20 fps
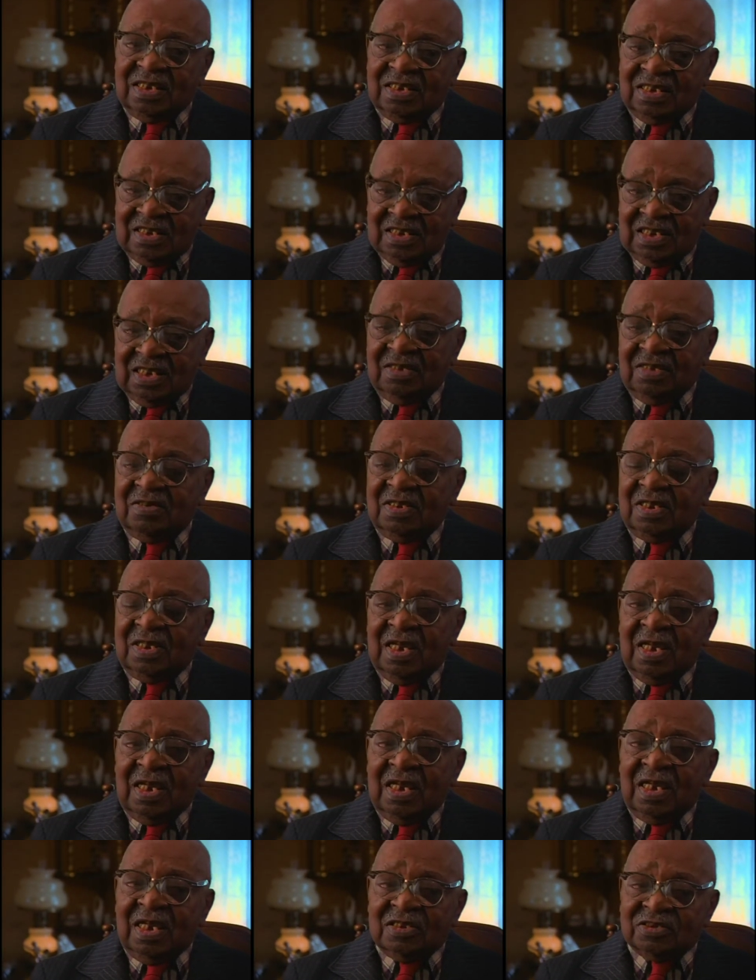he
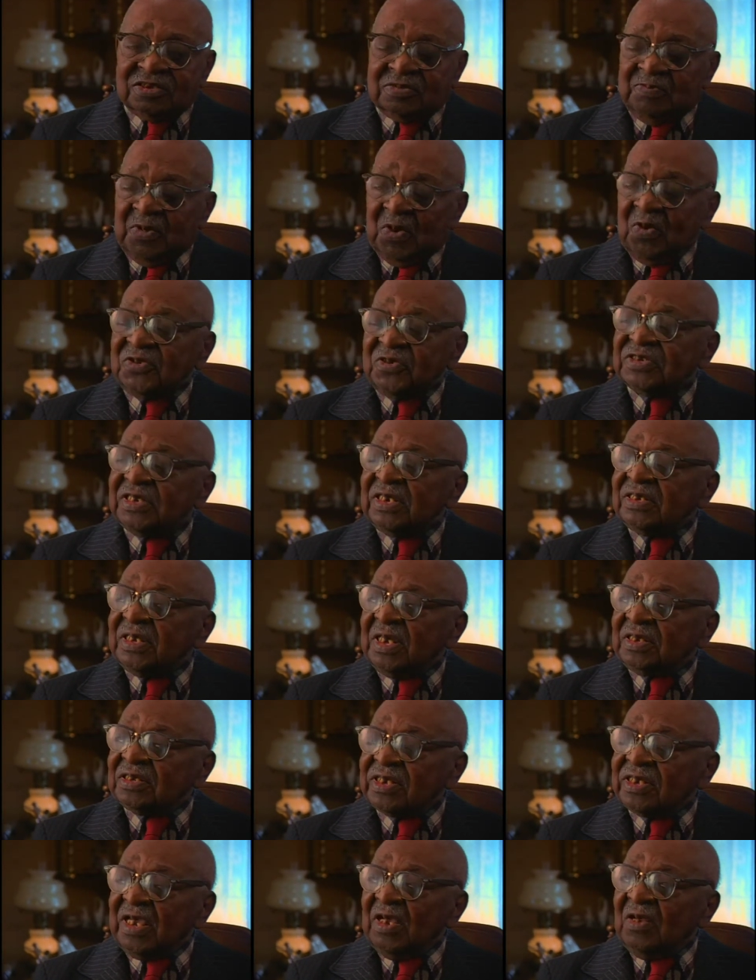boasted the
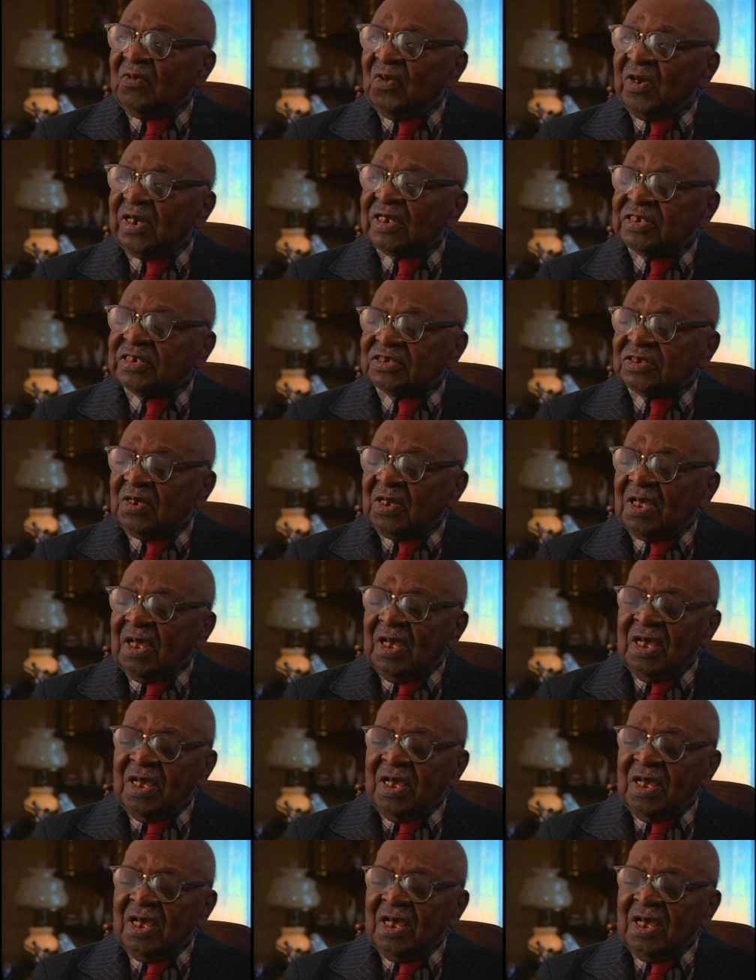steel workers. Uh,